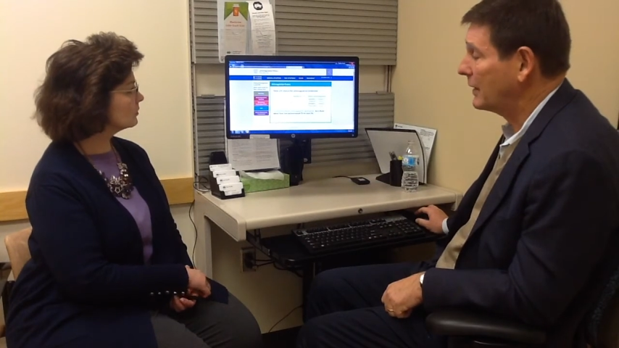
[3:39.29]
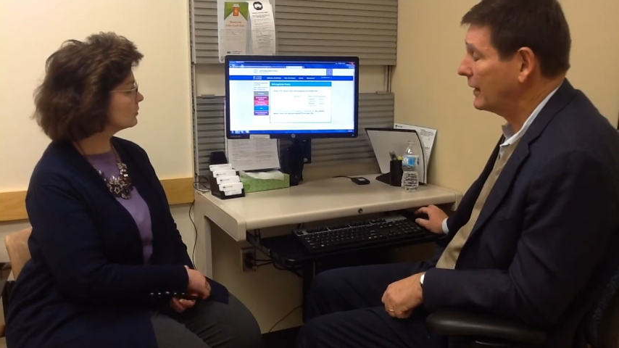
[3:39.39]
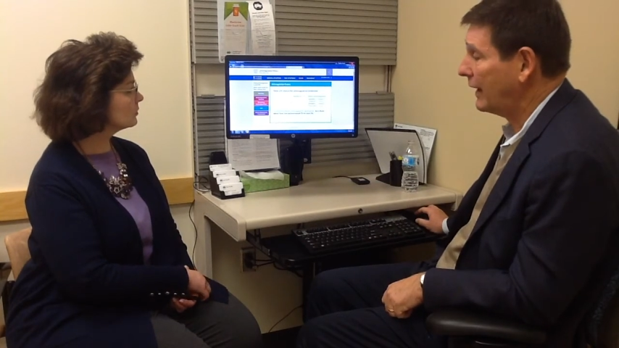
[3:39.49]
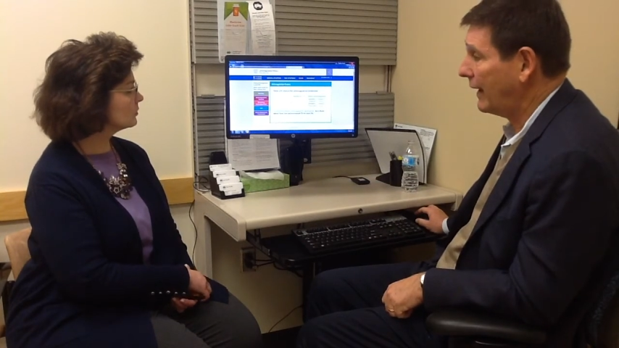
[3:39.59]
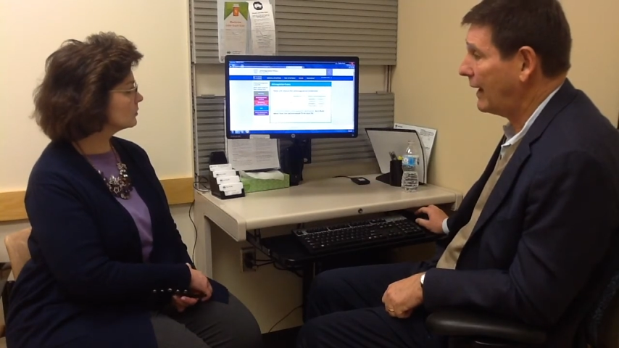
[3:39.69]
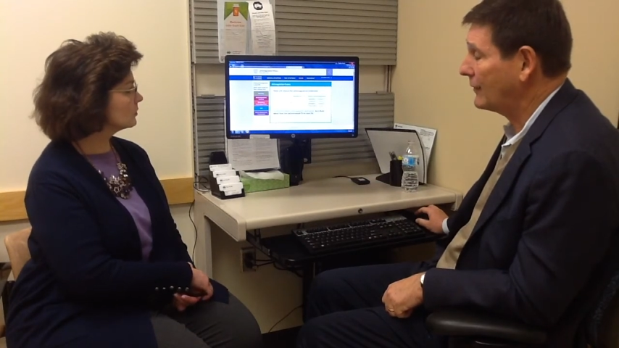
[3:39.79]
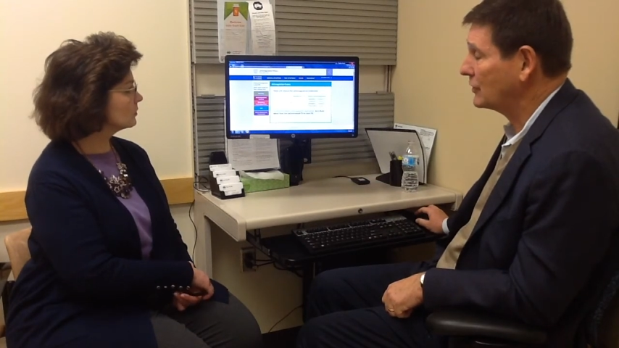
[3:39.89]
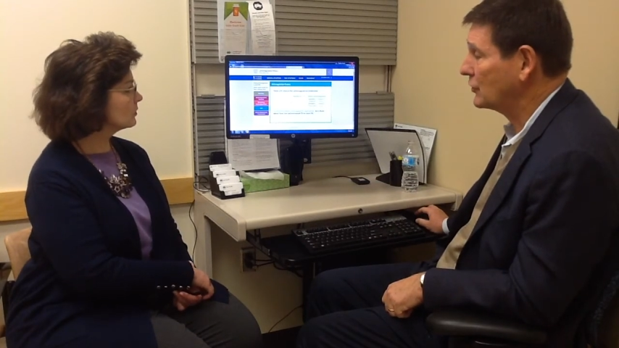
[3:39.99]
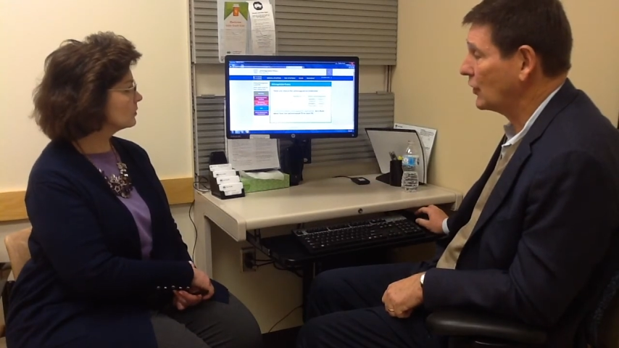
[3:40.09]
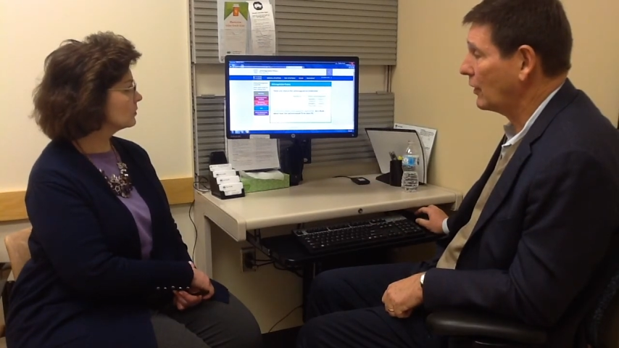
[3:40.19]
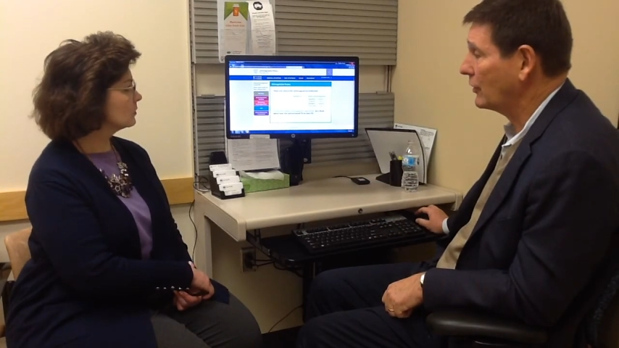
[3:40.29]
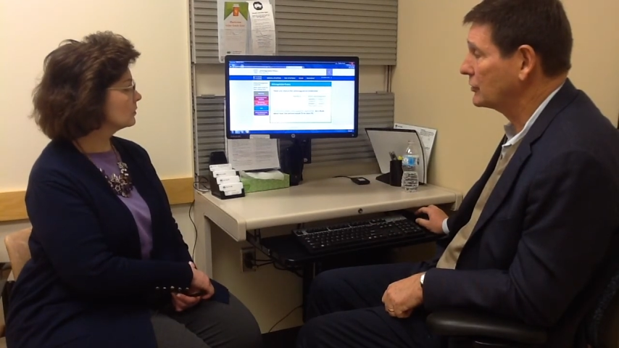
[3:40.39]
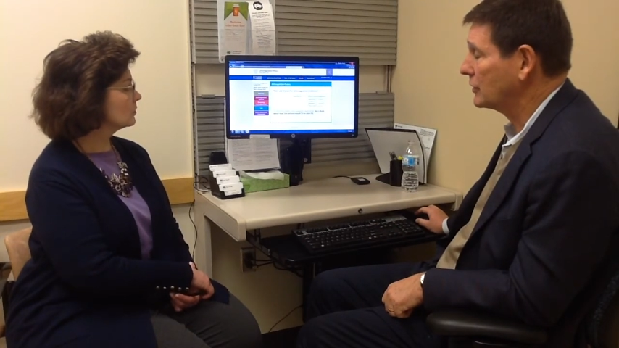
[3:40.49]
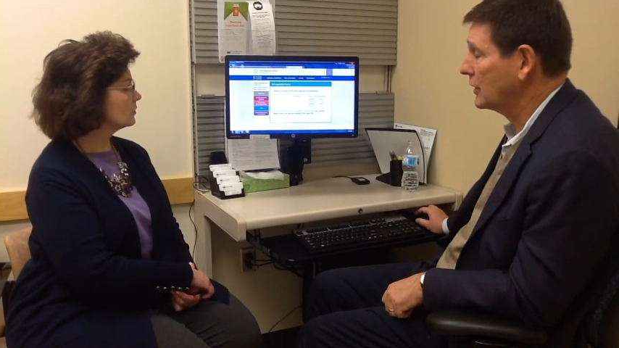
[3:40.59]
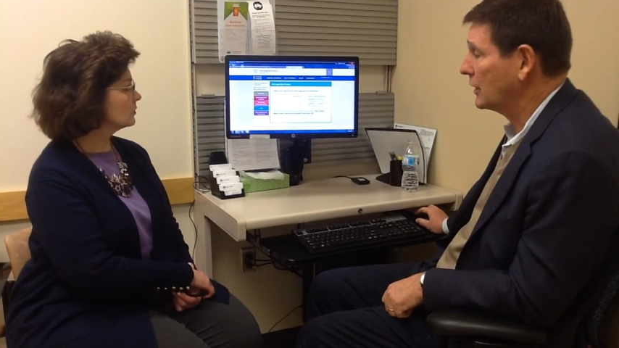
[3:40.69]
Speaker 1: might have as far
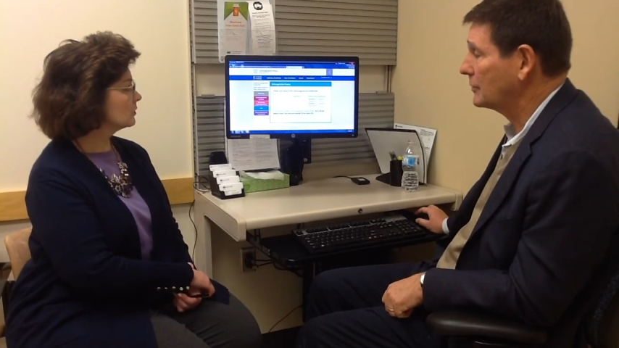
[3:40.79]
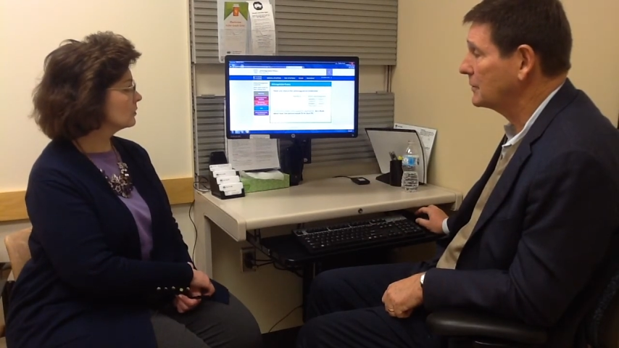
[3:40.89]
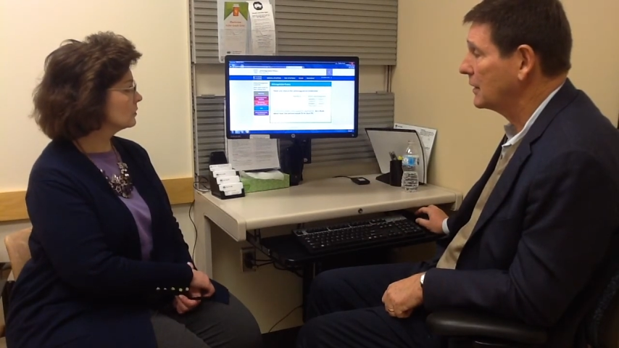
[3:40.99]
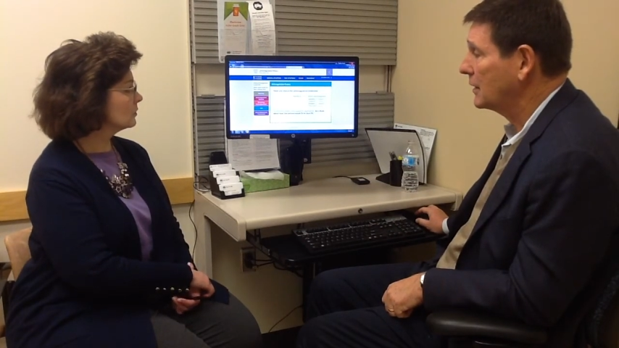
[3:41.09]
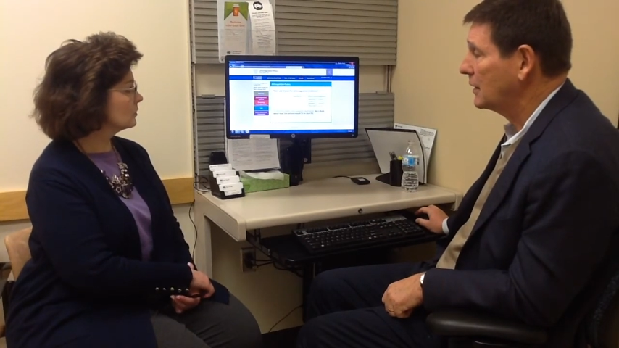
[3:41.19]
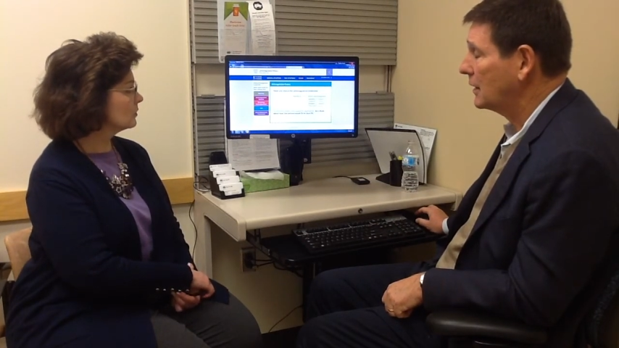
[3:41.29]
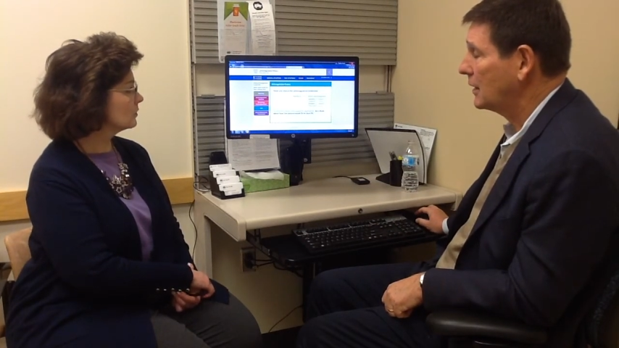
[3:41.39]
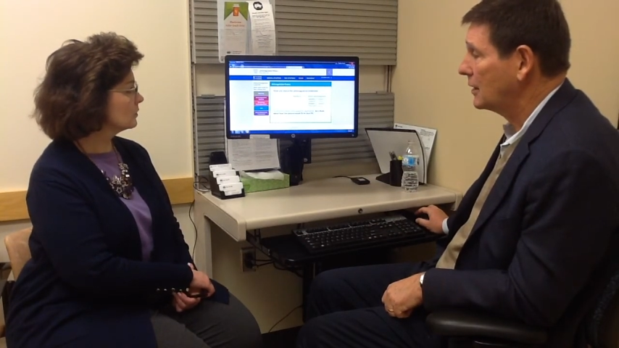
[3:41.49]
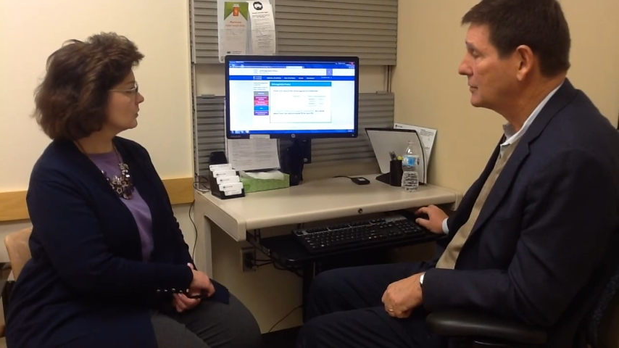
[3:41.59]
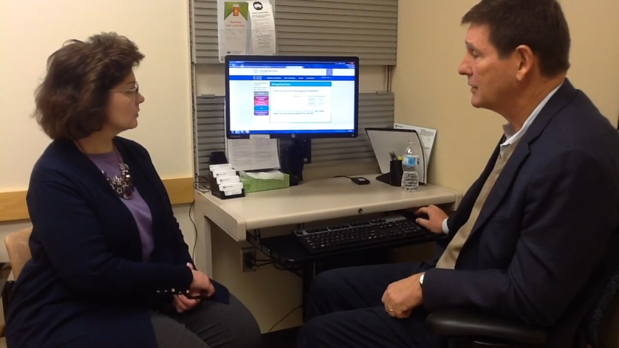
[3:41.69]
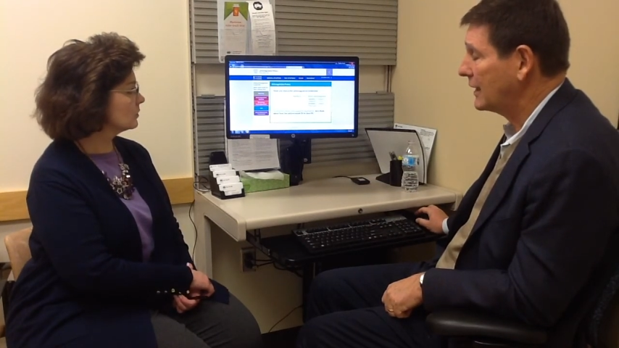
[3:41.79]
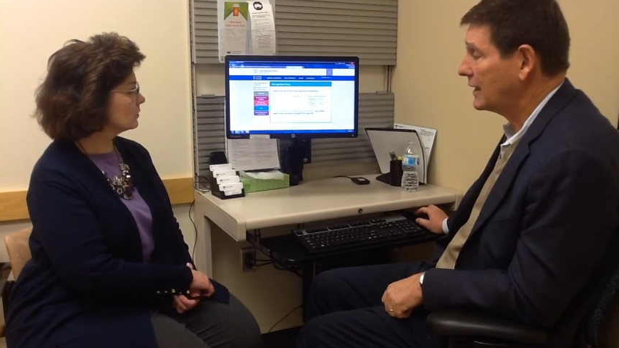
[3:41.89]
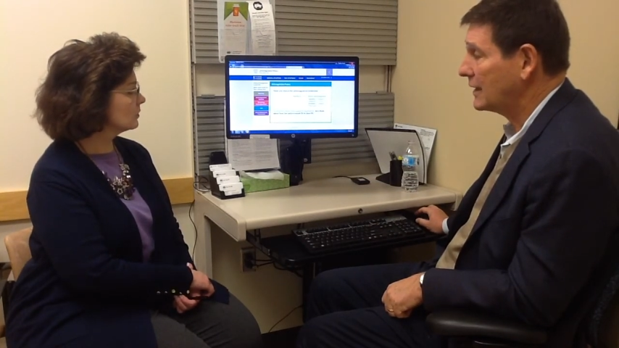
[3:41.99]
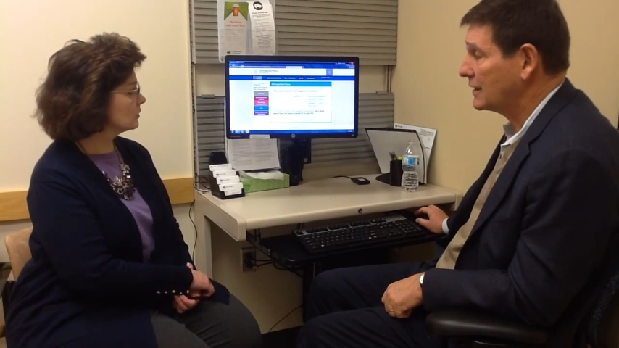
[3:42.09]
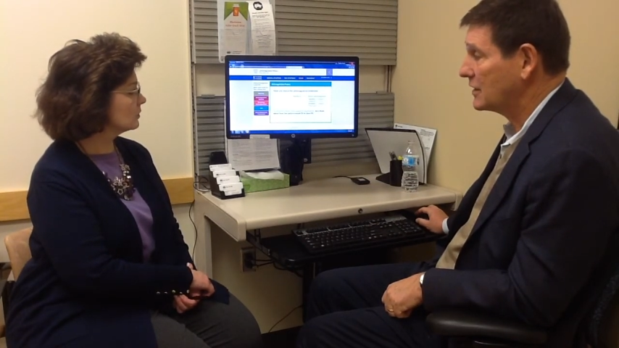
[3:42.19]
as um, uh,
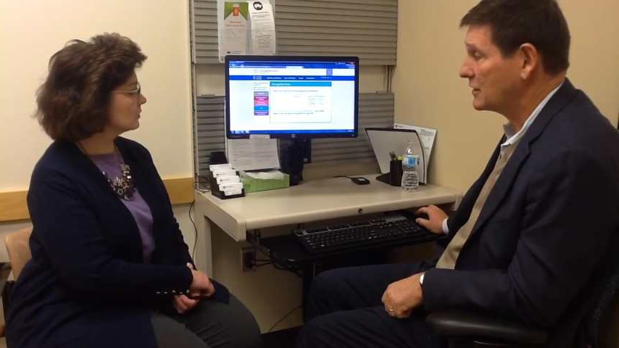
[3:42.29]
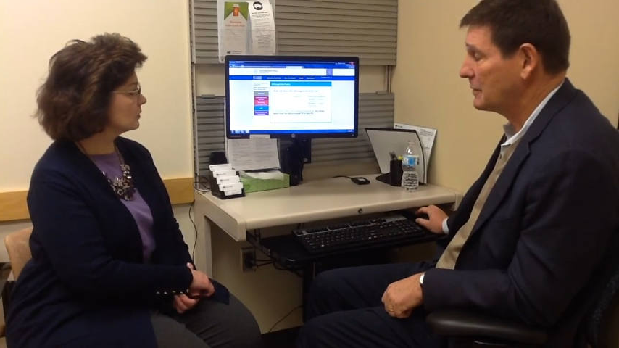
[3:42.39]
taking these